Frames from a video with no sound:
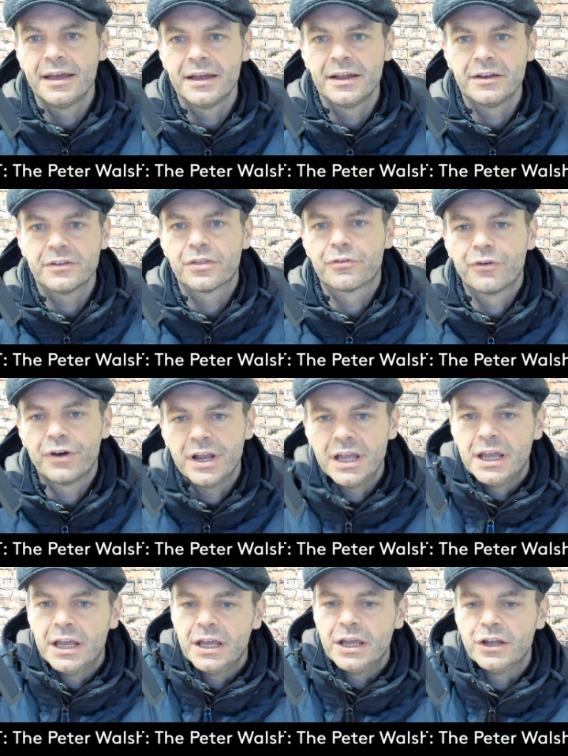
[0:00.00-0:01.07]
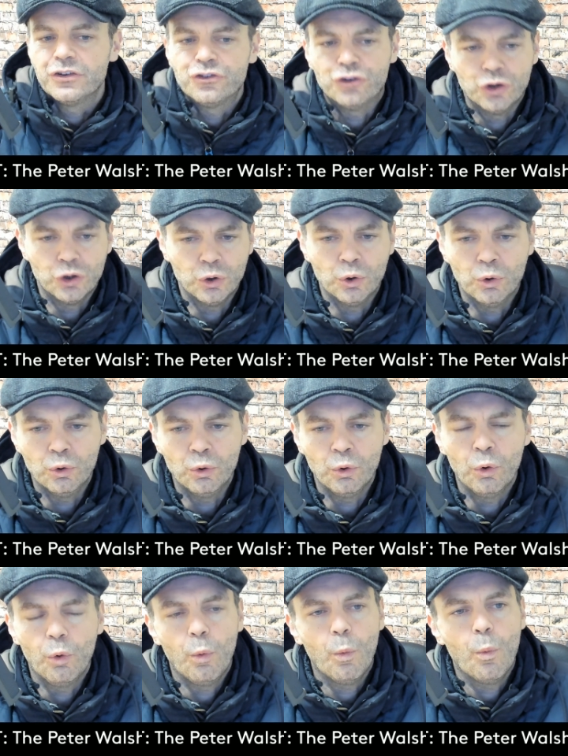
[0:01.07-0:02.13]
Three, two,
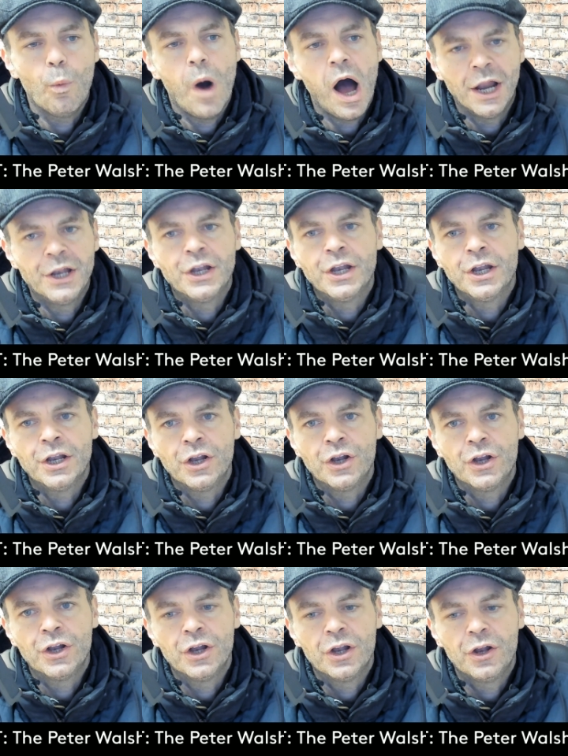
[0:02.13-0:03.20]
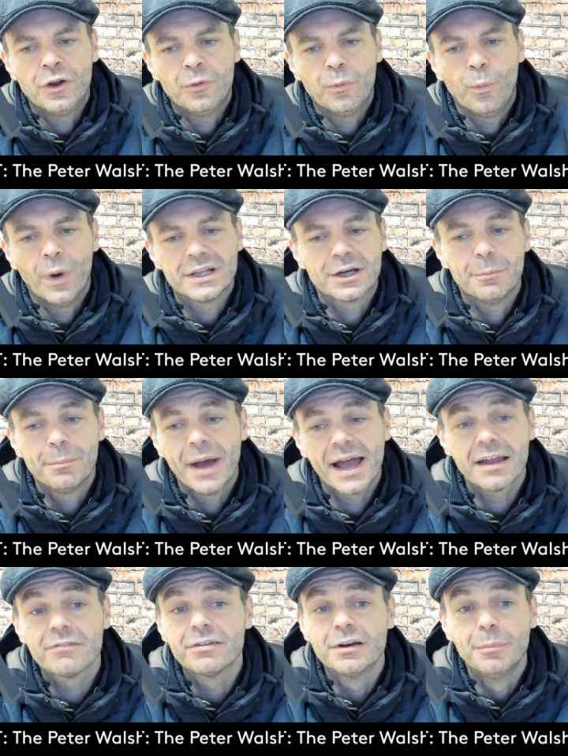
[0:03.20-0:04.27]
one. Welcome back,
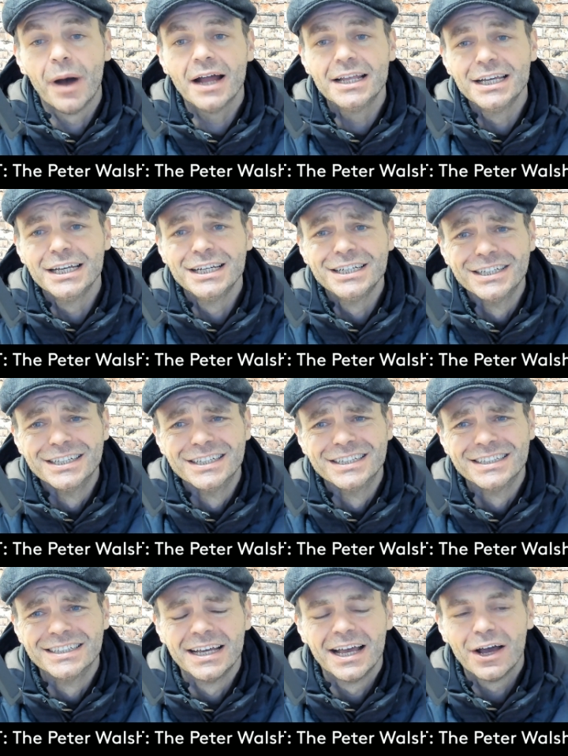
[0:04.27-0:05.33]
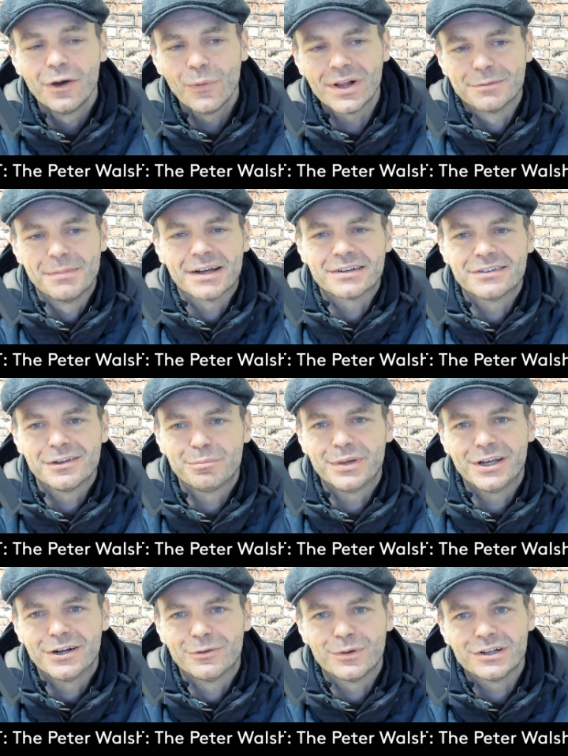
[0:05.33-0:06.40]
everybody. Welcome back to the
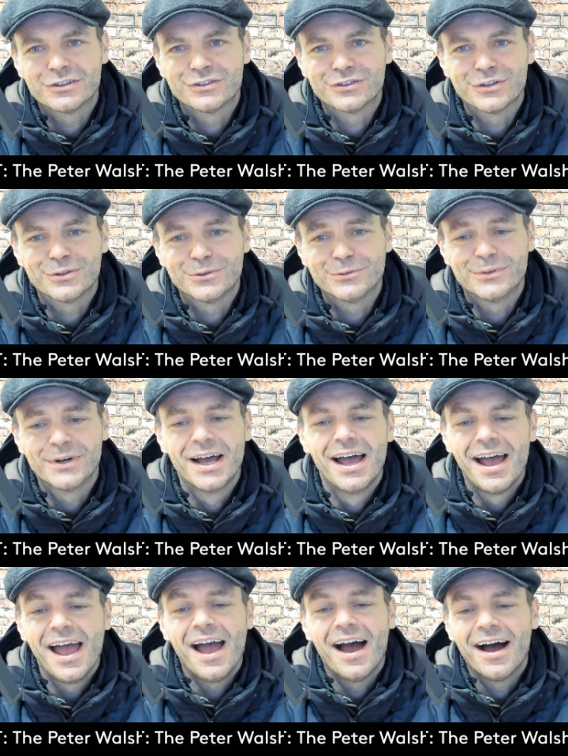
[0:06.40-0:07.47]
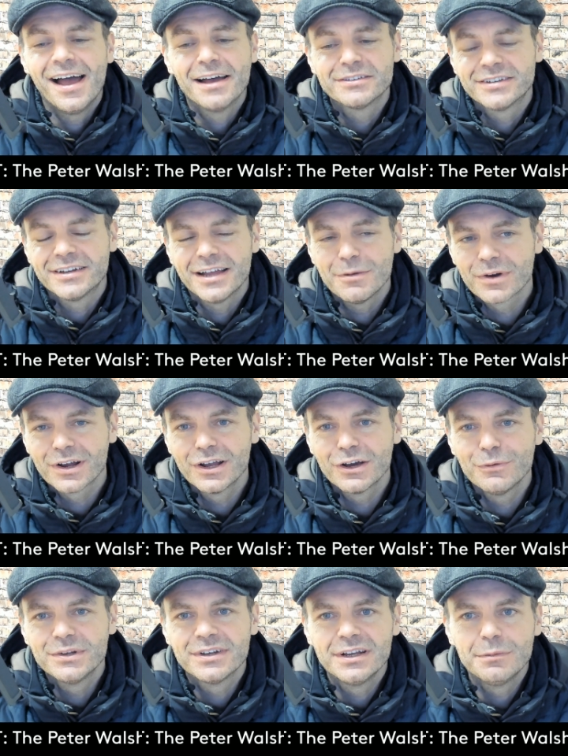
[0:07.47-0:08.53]
Peter Walsh Show. Uh, today, we're going to go
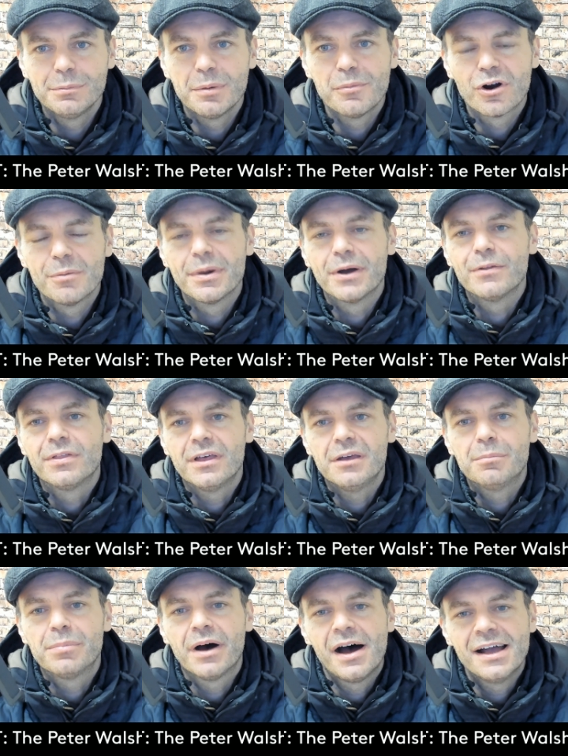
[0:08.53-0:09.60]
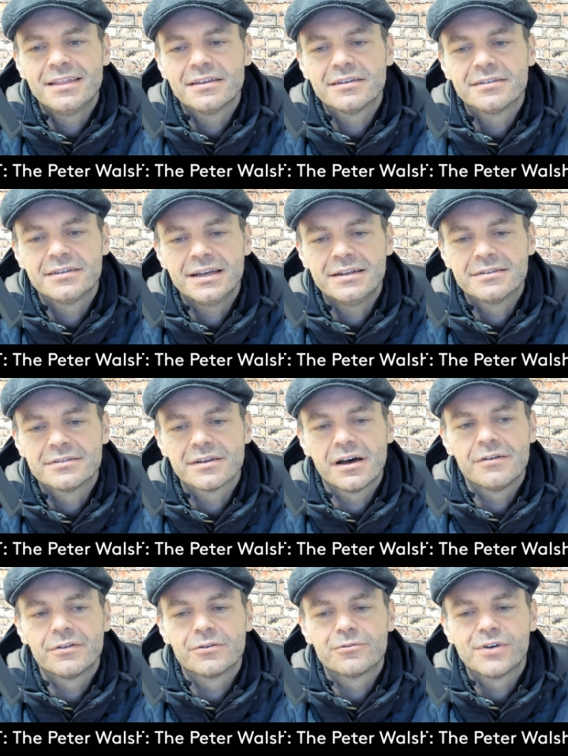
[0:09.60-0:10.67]
into a little bit more about the behind the scenes of
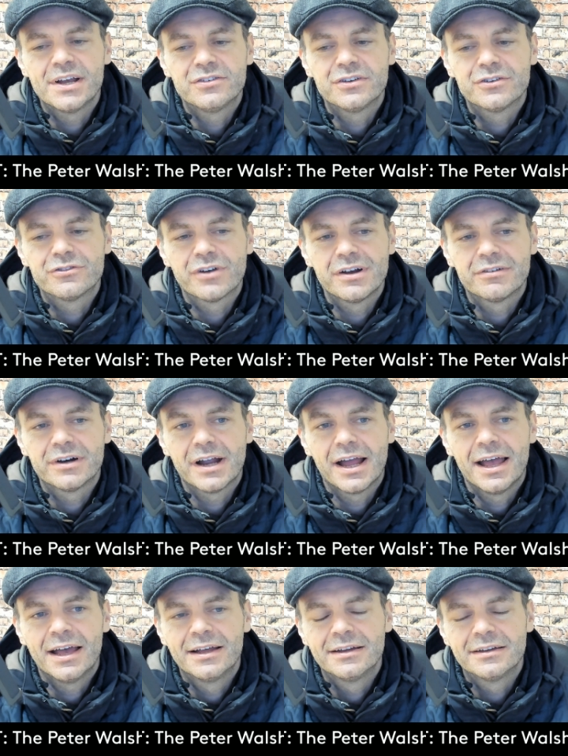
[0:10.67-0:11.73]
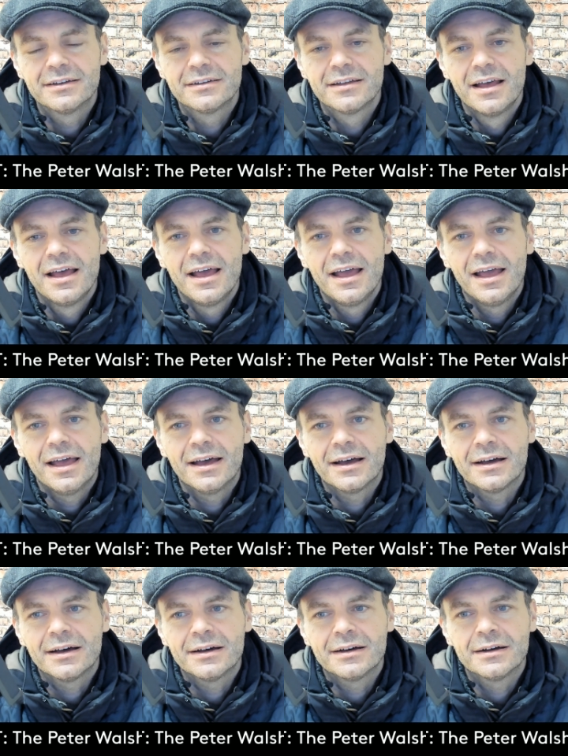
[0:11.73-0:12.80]
a racing driver. And
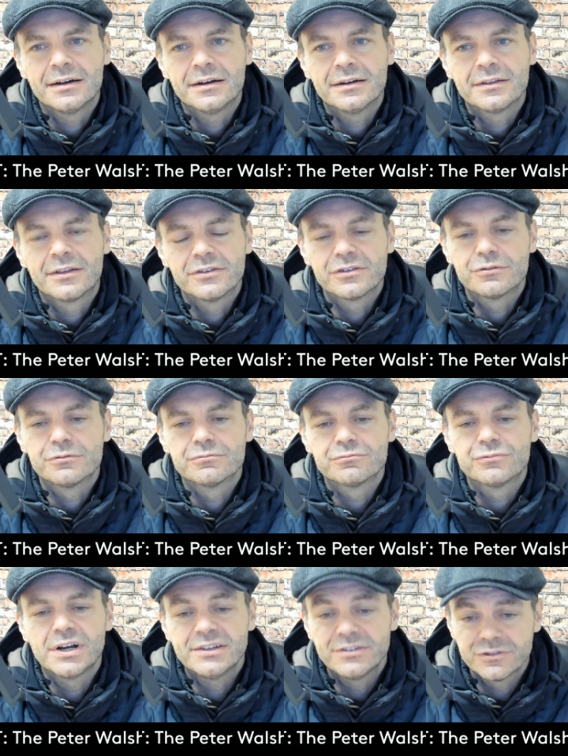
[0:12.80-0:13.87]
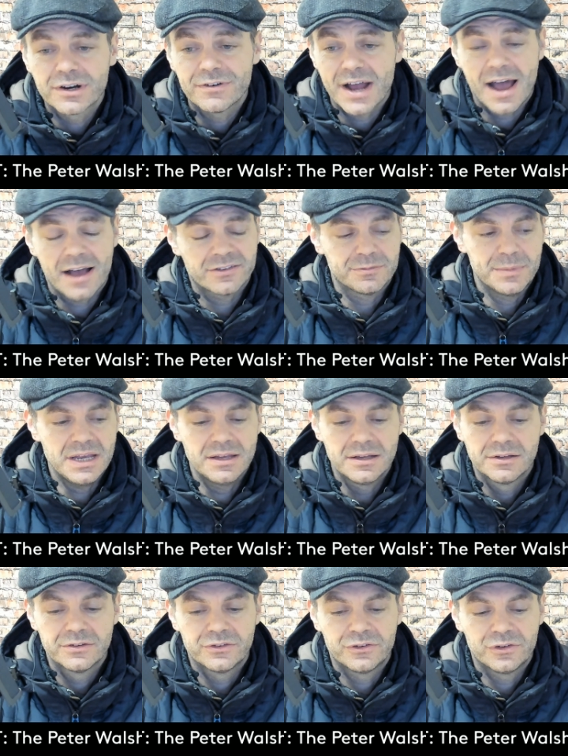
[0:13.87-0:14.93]
uh, there's a racing driver asked me
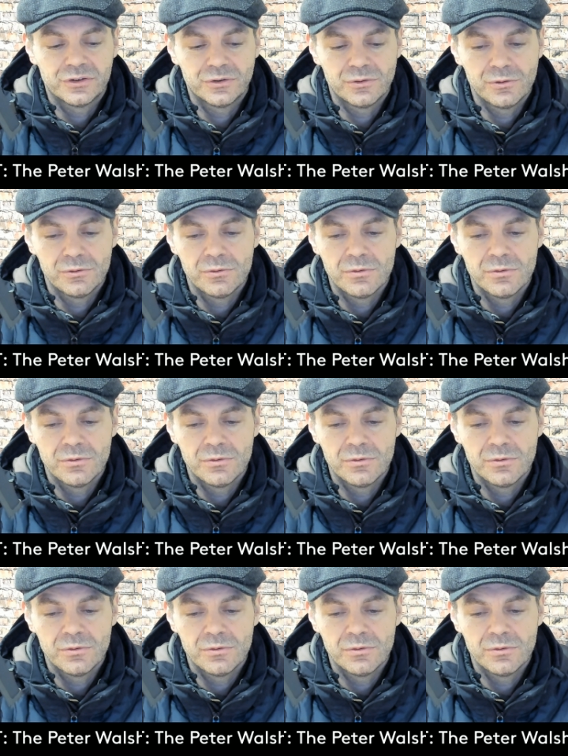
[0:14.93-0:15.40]
to